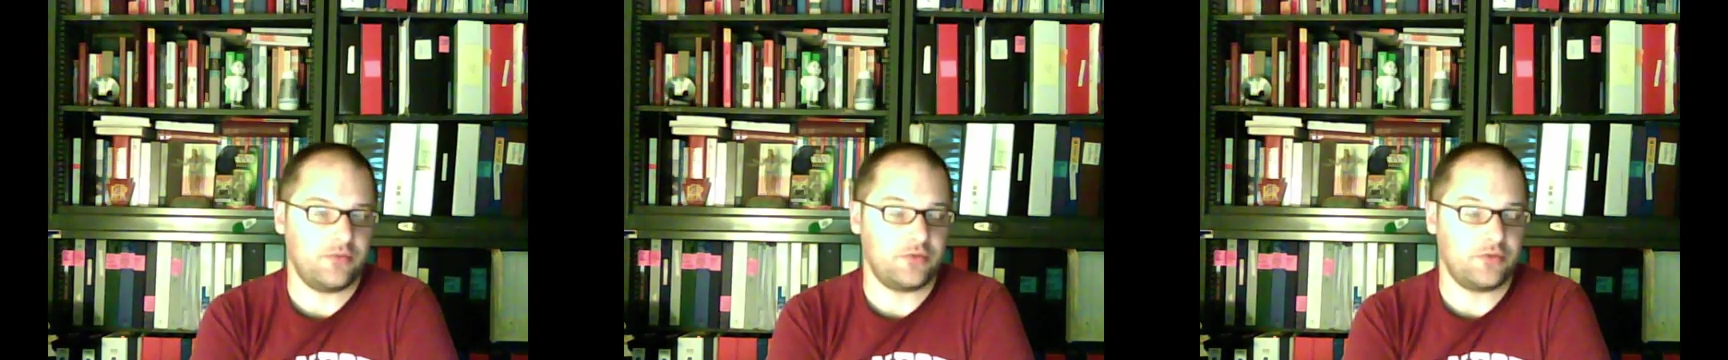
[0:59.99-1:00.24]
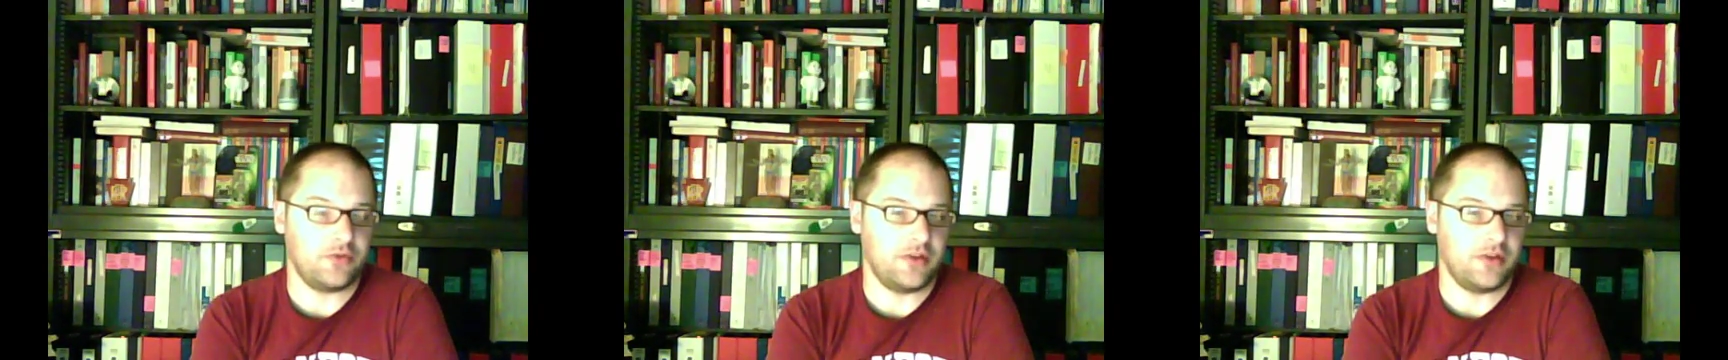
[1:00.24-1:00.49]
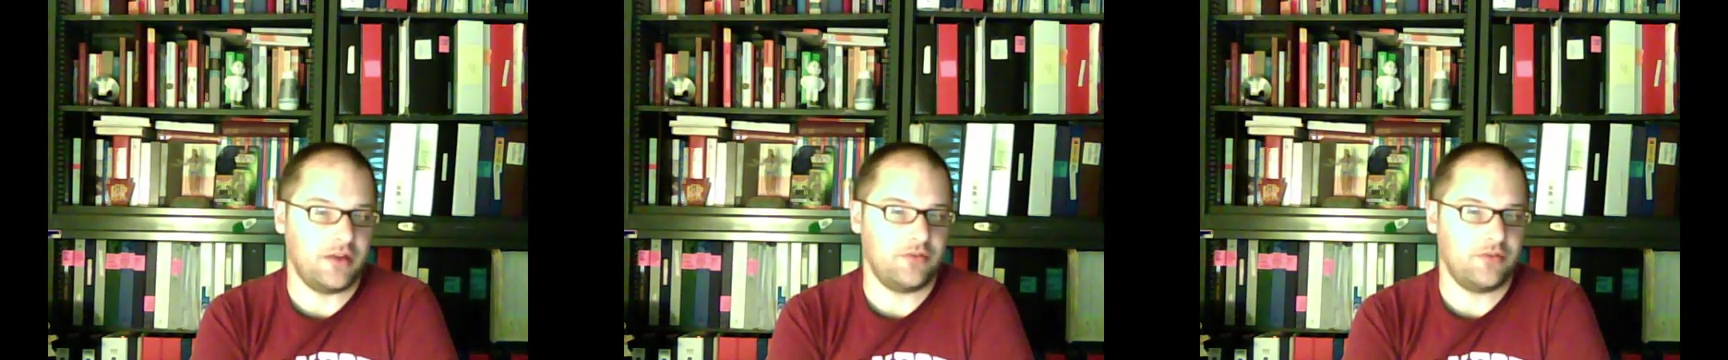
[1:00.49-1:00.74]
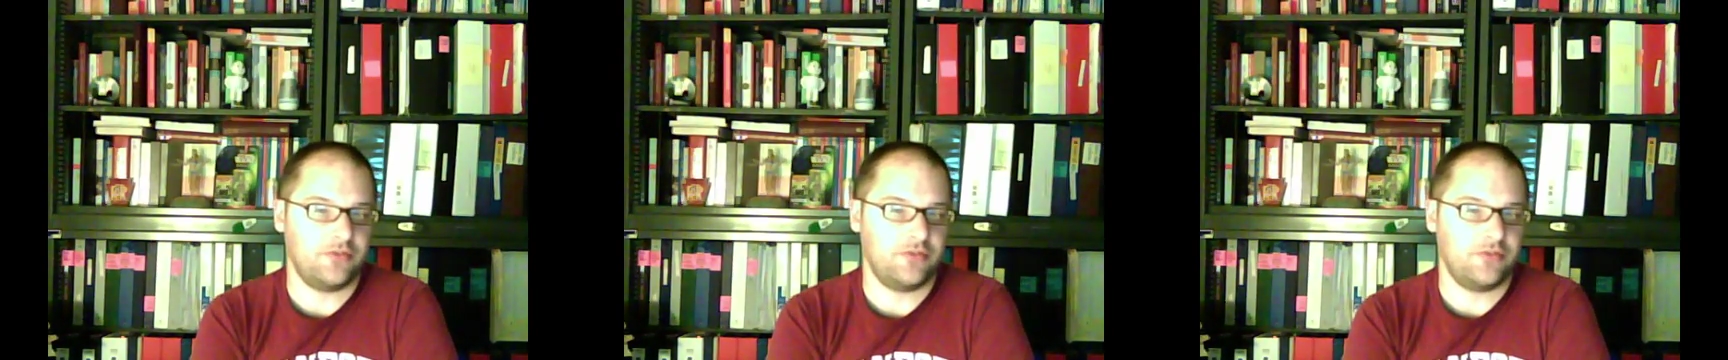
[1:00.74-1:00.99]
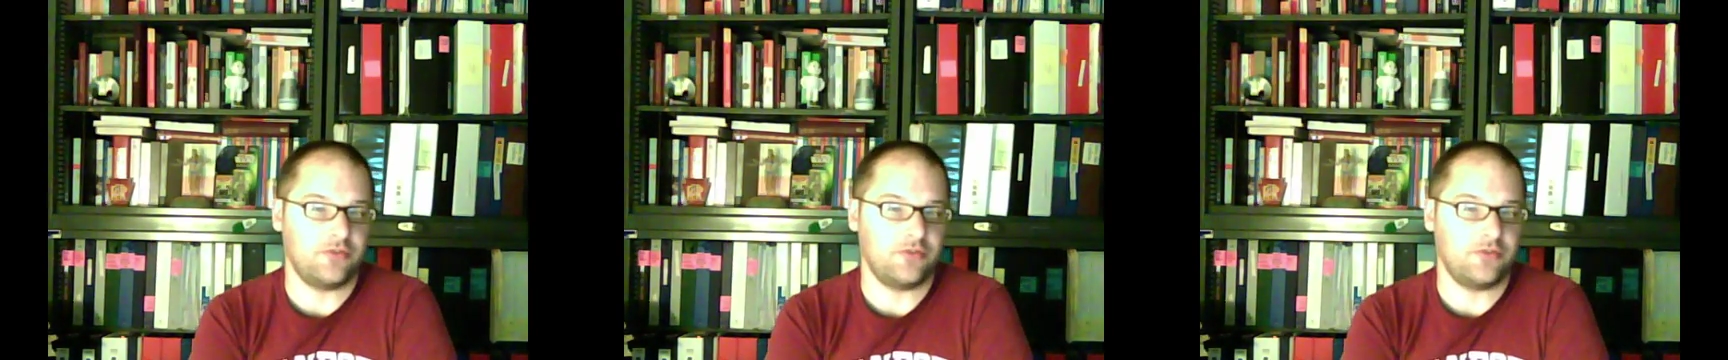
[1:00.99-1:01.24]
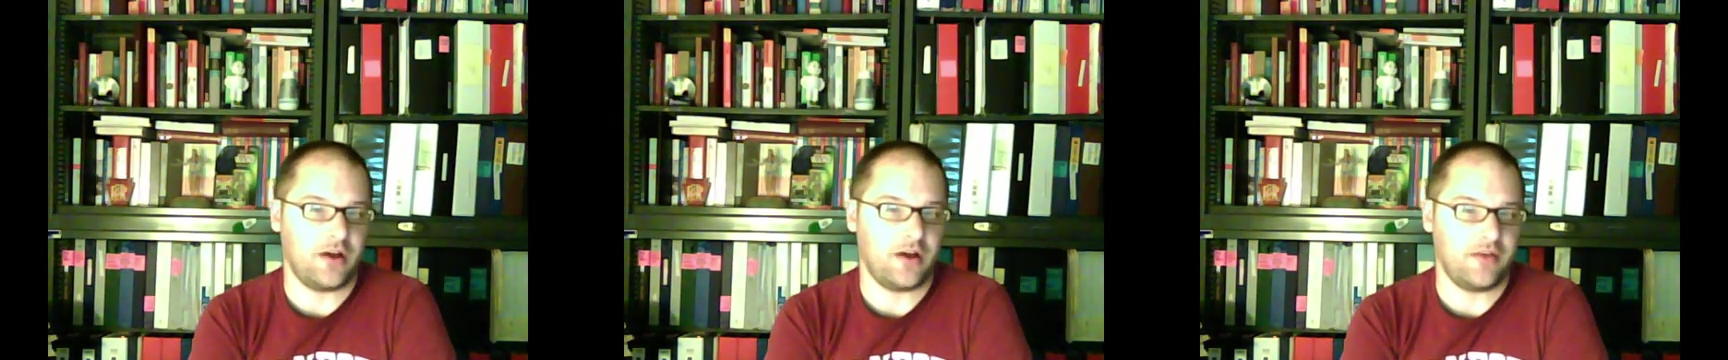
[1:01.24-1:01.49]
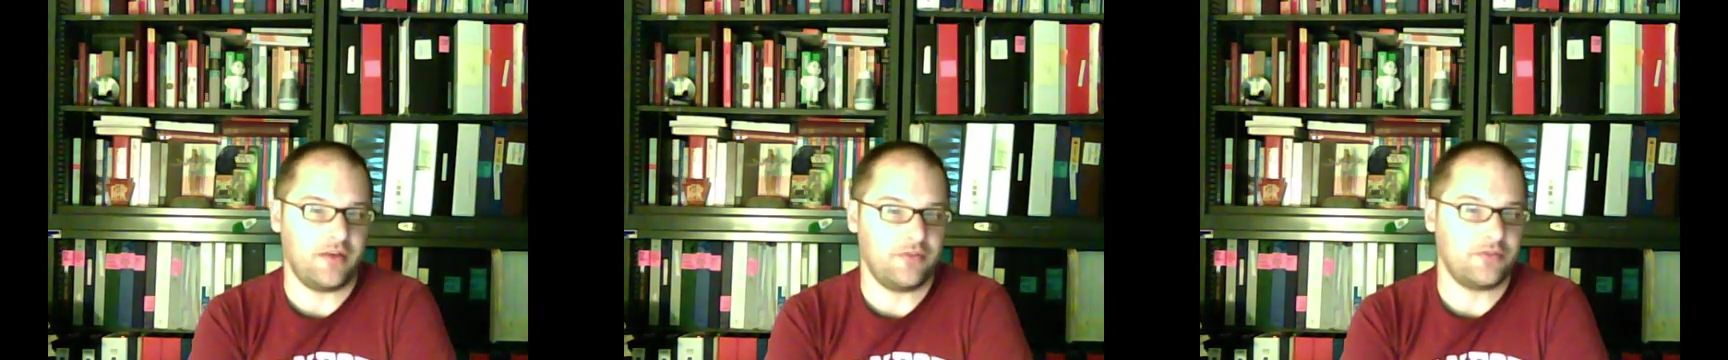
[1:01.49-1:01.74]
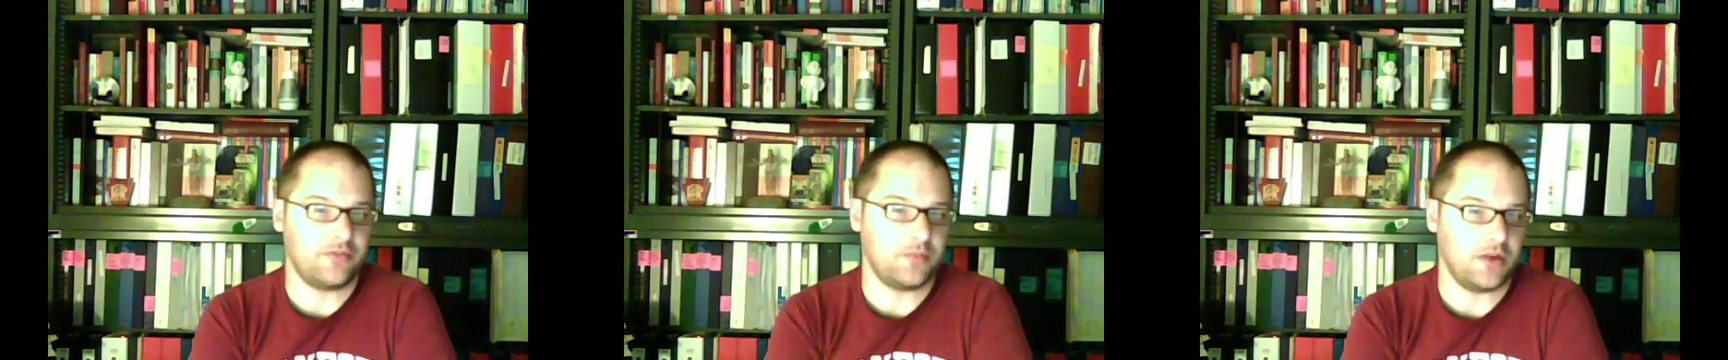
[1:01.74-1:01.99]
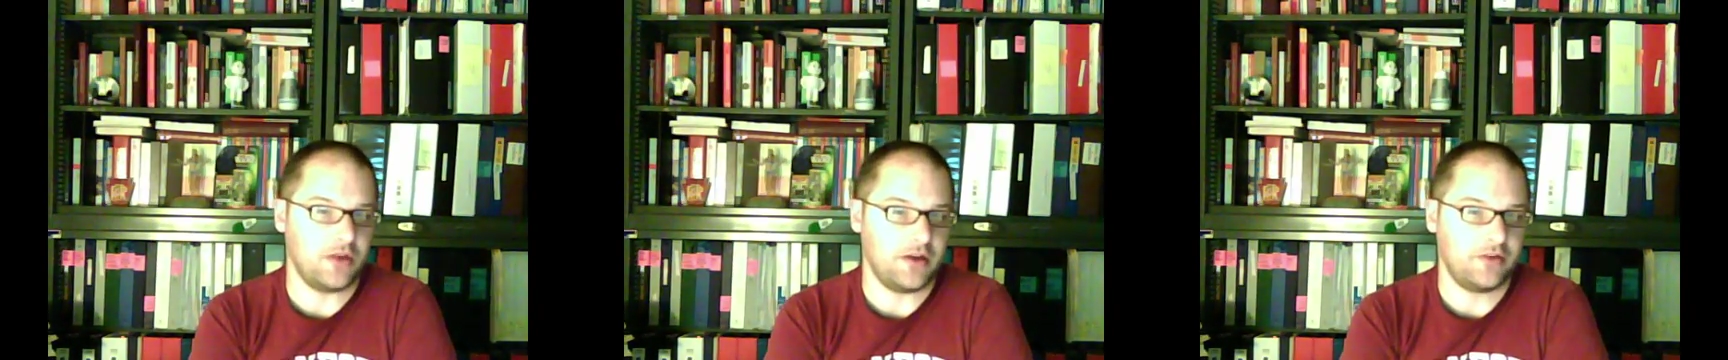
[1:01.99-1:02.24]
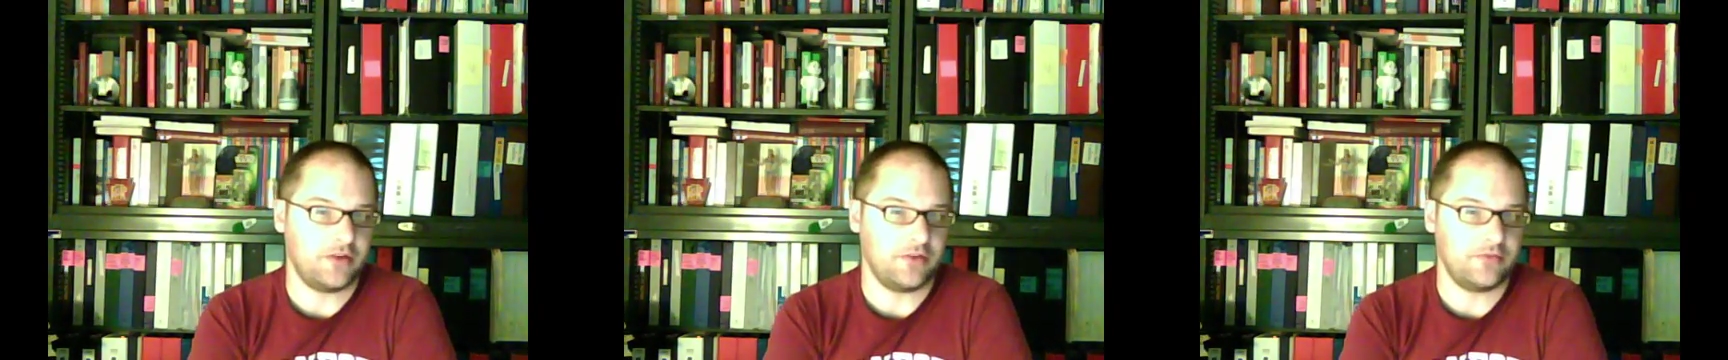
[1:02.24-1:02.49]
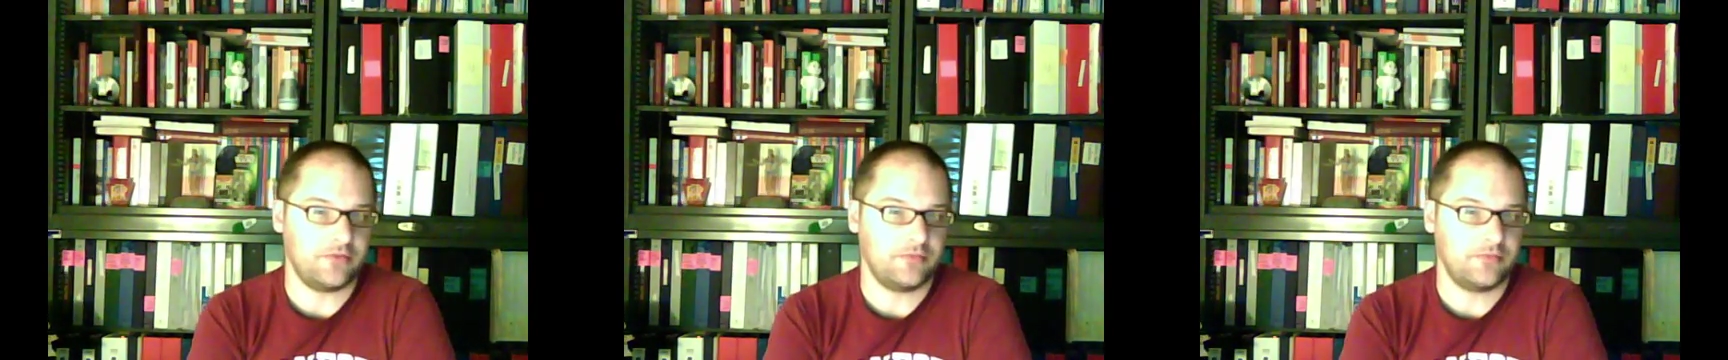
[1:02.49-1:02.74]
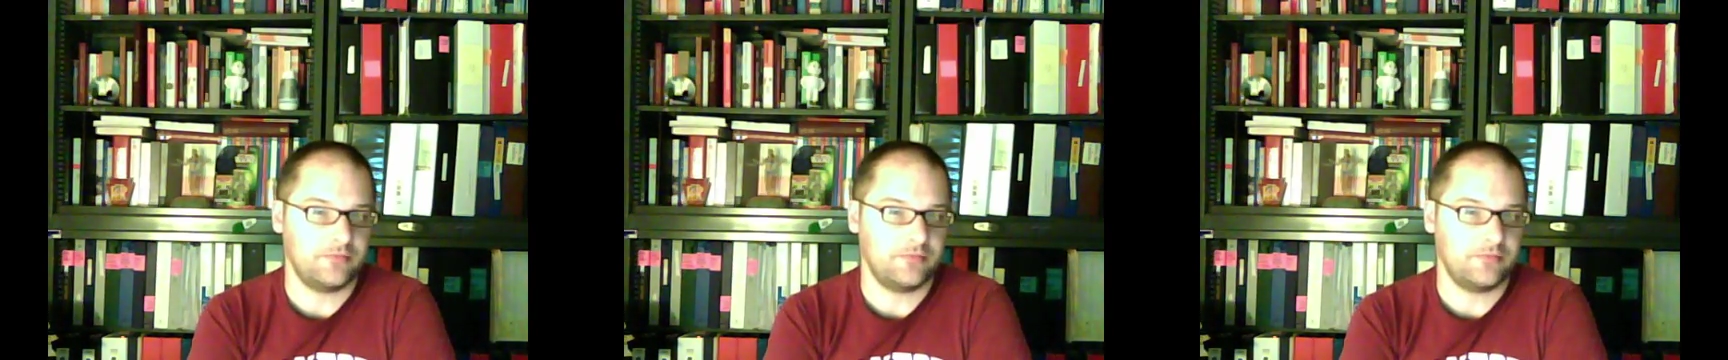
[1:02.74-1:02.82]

which will allow us to derive the supply curve.